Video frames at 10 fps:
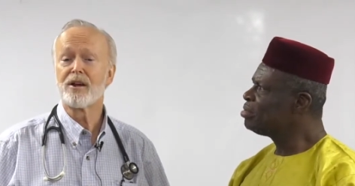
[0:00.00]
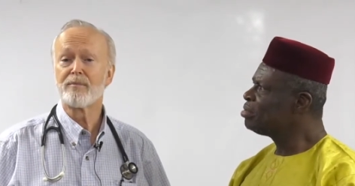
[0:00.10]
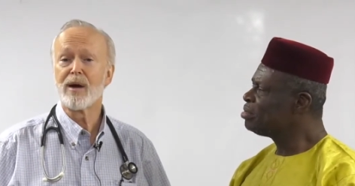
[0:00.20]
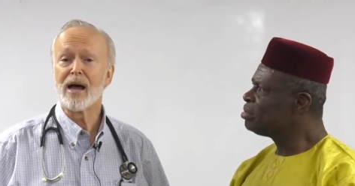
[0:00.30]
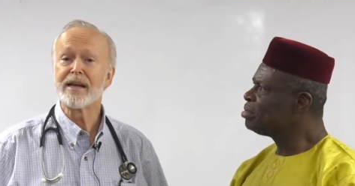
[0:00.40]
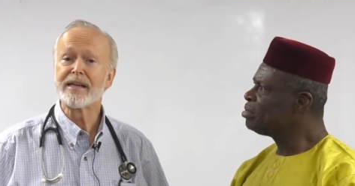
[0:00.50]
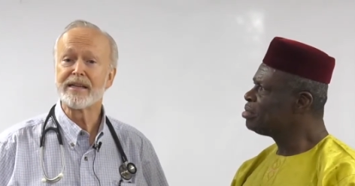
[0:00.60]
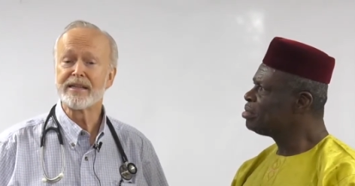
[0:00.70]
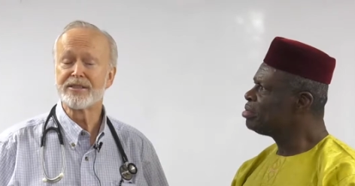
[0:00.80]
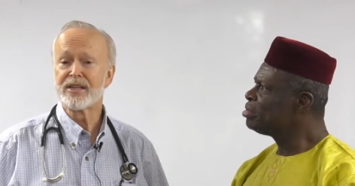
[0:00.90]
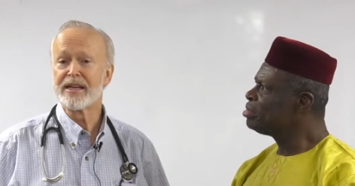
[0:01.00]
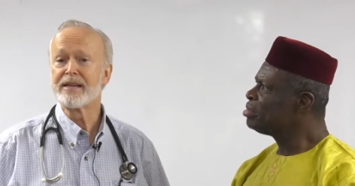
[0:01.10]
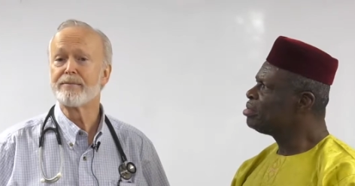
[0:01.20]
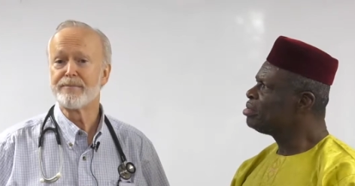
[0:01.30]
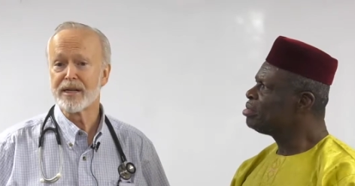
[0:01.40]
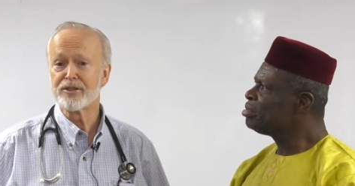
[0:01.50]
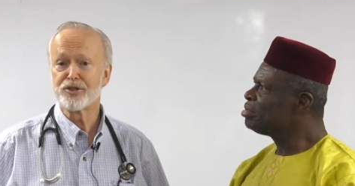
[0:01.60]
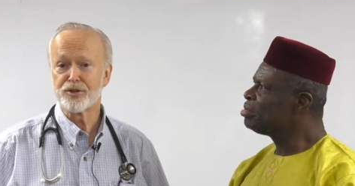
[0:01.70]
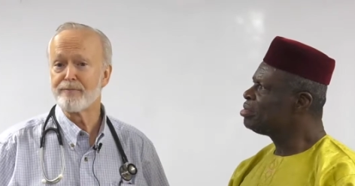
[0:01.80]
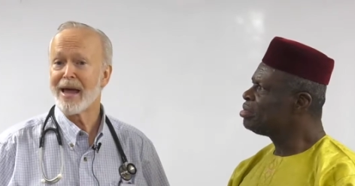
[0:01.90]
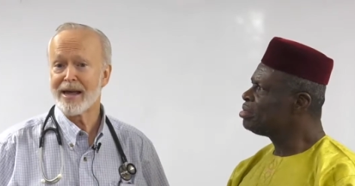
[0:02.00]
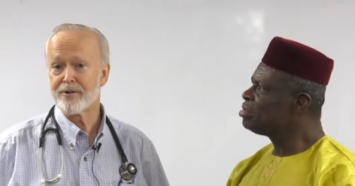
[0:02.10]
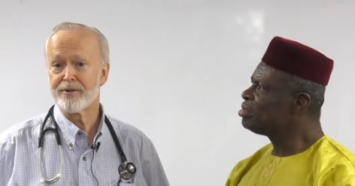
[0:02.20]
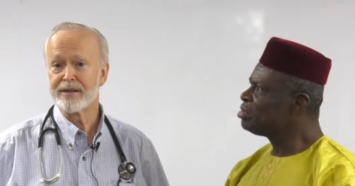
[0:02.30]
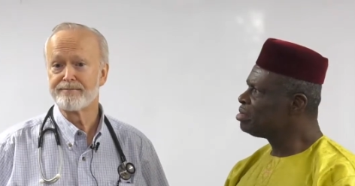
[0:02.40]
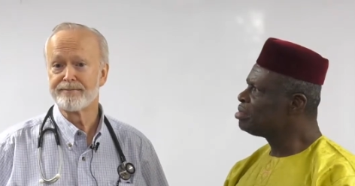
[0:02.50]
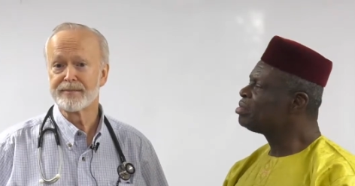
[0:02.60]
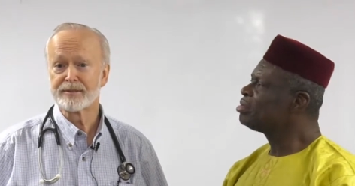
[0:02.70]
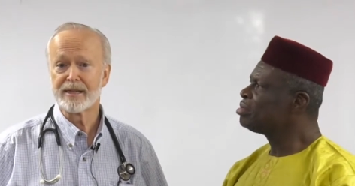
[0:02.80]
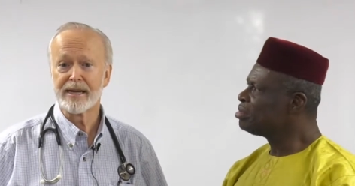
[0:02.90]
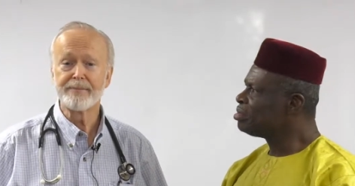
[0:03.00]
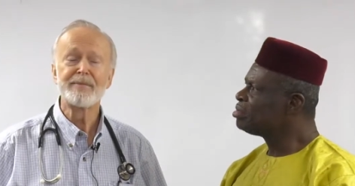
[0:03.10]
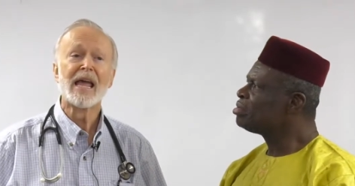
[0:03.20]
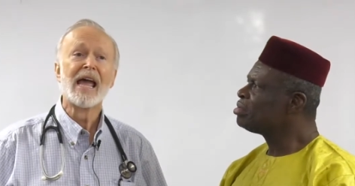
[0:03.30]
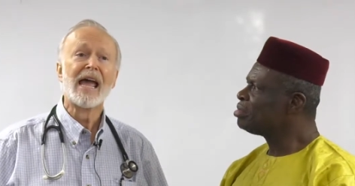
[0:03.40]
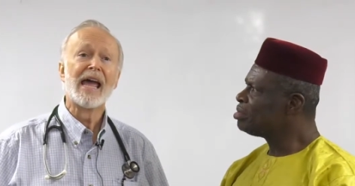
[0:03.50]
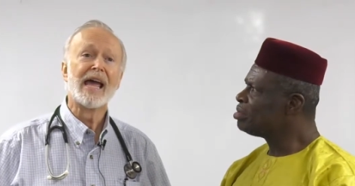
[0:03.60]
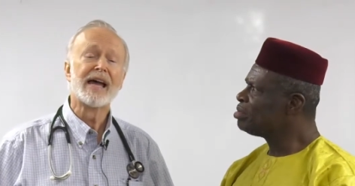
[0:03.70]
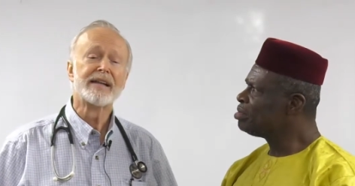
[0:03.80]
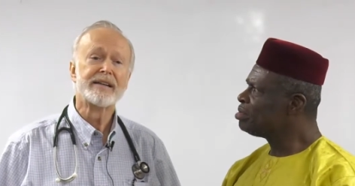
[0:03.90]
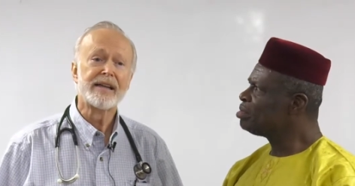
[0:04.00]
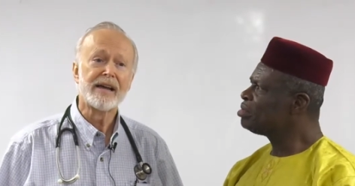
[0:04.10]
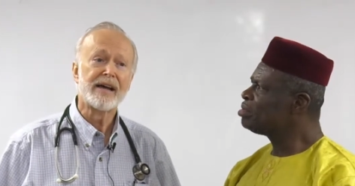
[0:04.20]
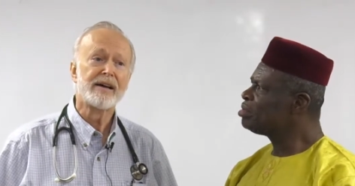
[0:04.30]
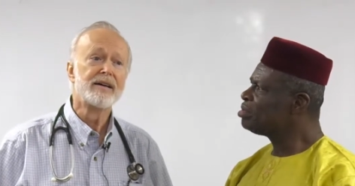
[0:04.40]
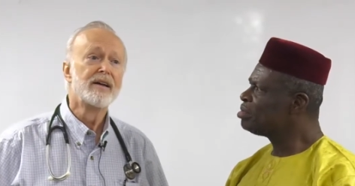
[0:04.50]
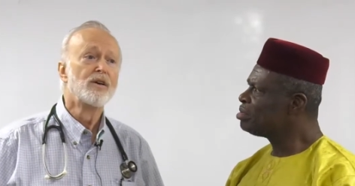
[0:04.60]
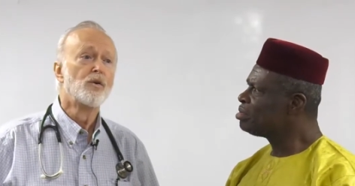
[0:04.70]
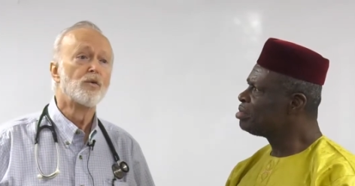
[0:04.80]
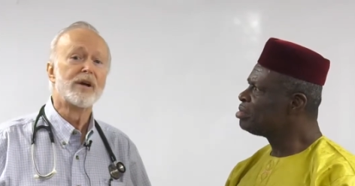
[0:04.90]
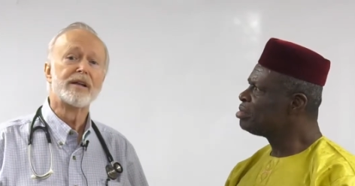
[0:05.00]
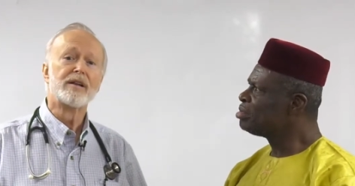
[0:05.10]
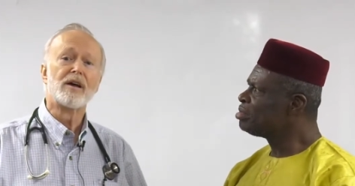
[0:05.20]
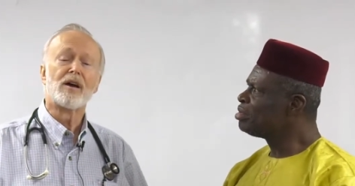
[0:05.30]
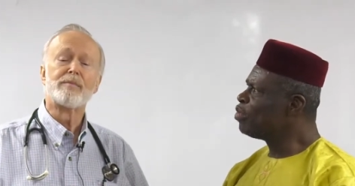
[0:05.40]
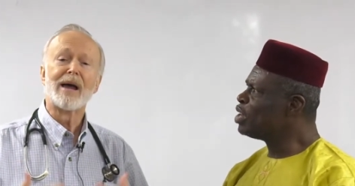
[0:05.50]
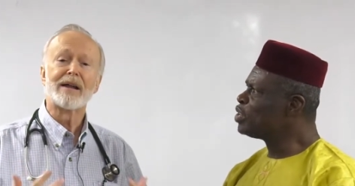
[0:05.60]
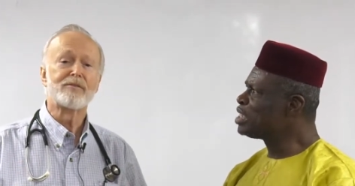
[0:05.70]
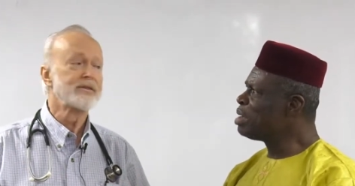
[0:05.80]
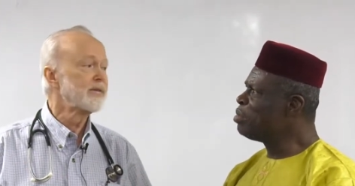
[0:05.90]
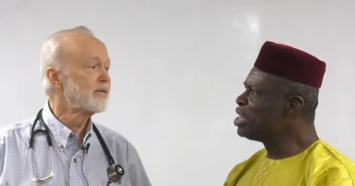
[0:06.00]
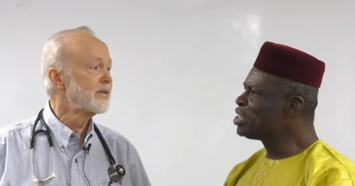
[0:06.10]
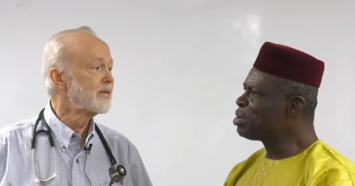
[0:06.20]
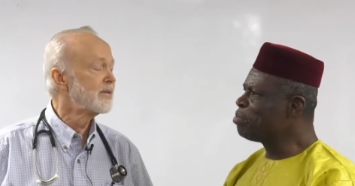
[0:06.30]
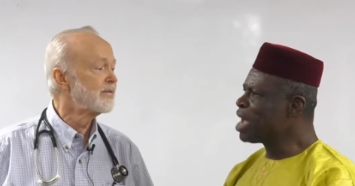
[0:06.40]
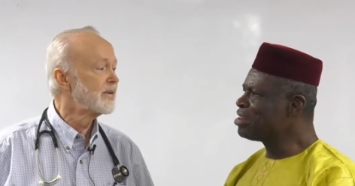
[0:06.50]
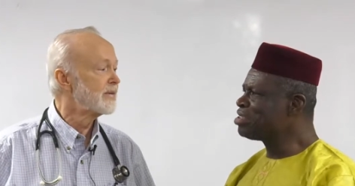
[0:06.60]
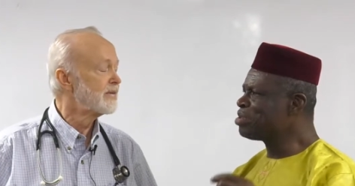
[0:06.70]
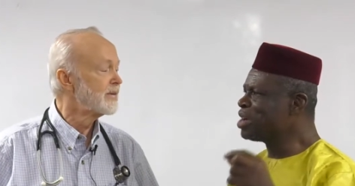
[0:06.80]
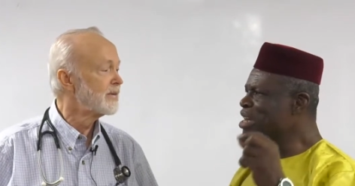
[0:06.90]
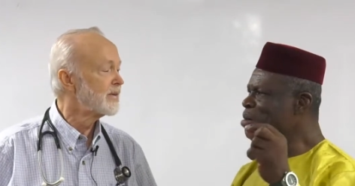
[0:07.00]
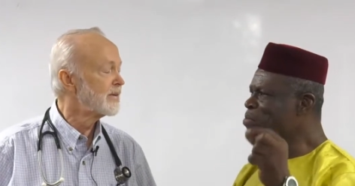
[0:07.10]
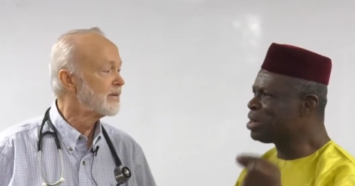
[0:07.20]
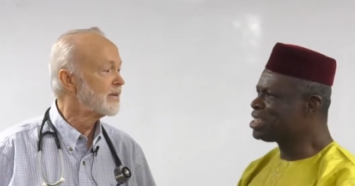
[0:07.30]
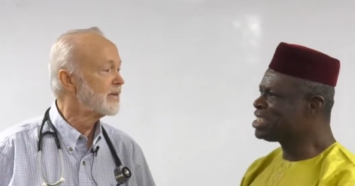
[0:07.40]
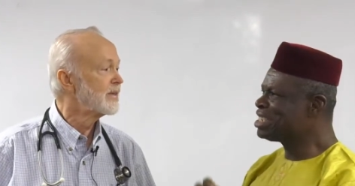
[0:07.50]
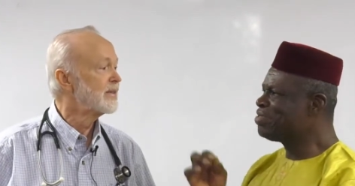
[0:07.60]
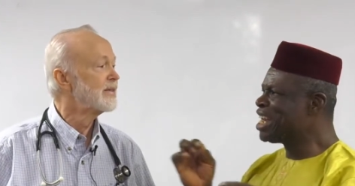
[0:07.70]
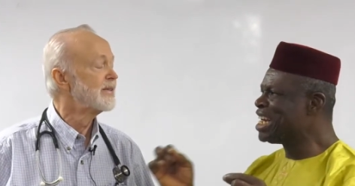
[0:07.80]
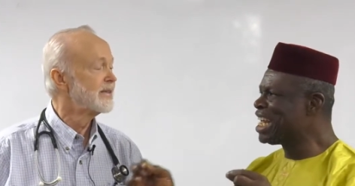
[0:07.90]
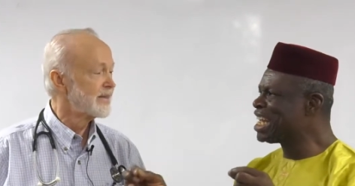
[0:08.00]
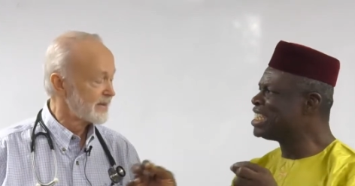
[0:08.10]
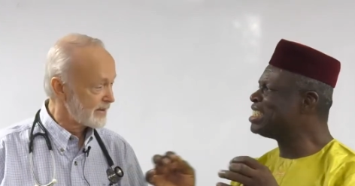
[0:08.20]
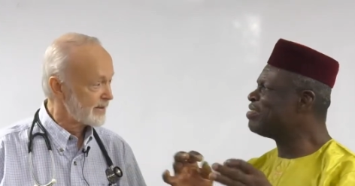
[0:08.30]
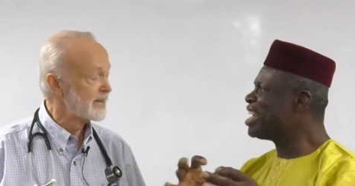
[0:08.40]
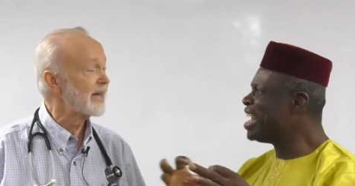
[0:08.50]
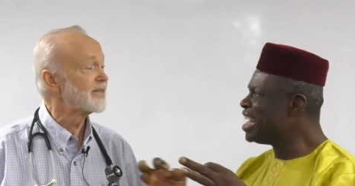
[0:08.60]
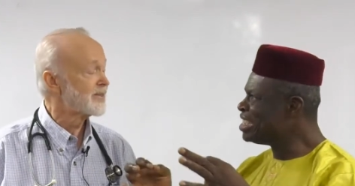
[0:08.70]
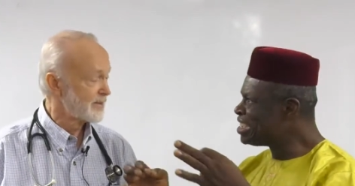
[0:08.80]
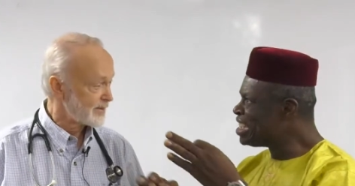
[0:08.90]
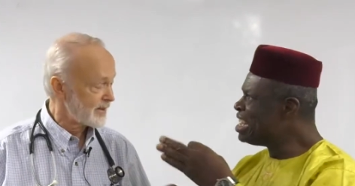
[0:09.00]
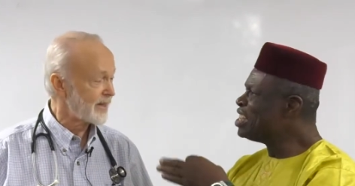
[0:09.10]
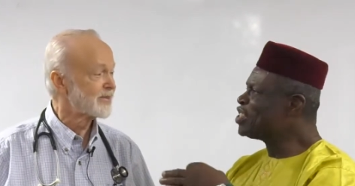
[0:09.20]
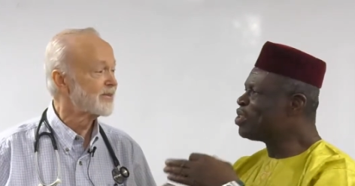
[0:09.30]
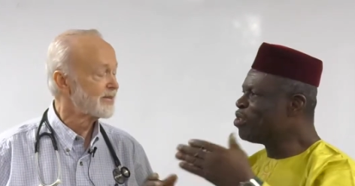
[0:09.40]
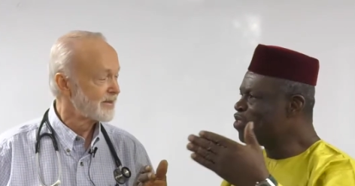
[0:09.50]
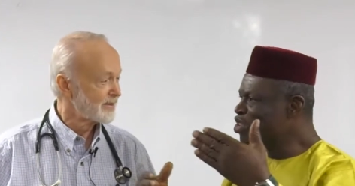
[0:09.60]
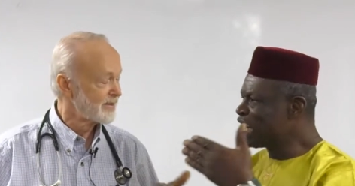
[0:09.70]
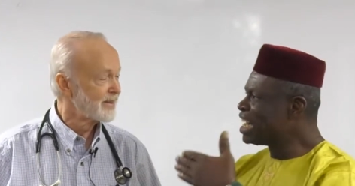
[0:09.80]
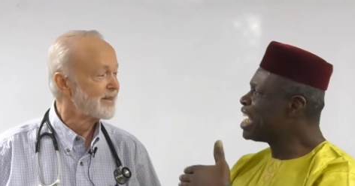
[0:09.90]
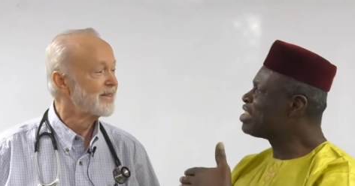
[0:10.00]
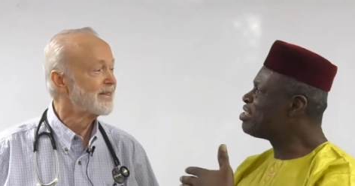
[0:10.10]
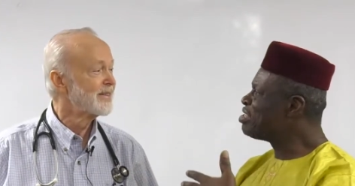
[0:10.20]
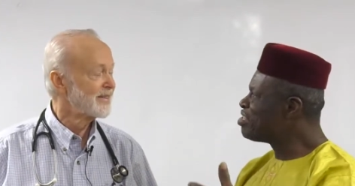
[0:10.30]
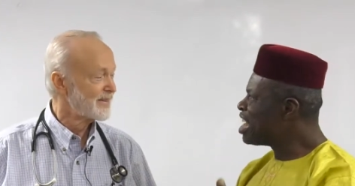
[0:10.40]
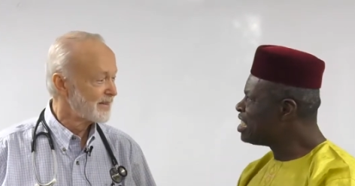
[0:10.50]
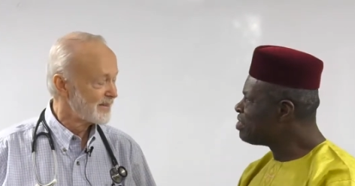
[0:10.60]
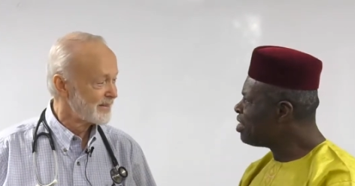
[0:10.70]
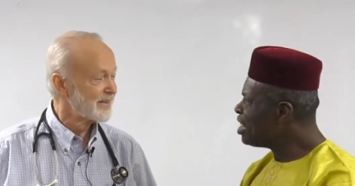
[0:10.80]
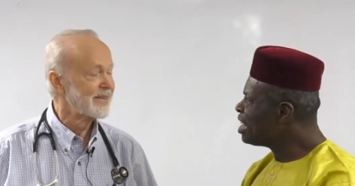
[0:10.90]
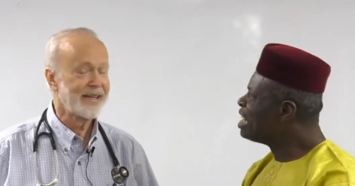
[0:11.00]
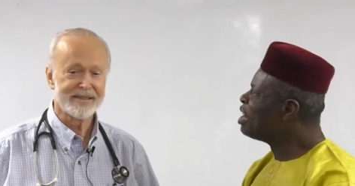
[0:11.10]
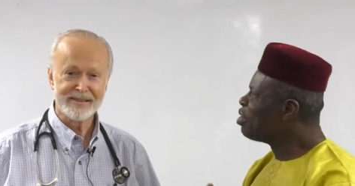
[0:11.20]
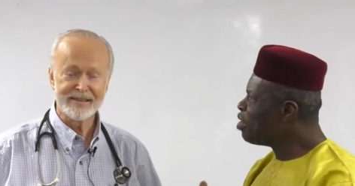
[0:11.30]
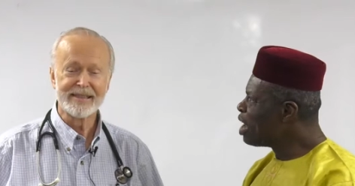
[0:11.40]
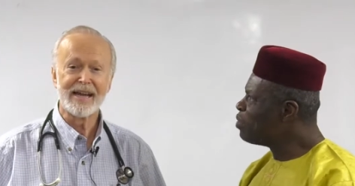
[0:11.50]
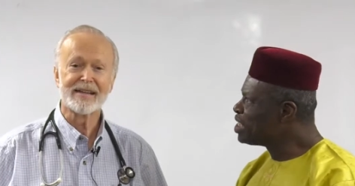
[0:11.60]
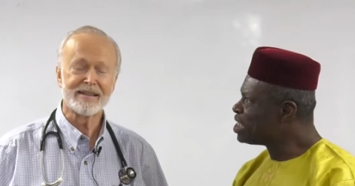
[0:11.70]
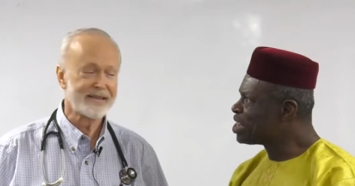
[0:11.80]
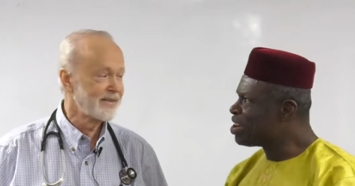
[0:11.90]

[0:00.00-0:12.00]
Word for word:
Speaker 1: our body is a miniature battery, okay? And uh, when our when battery, you say
Speaker 2: miniature battery with a positive and negative yes, ends, yes, to for the electron transfer, yes, exactly, right, which is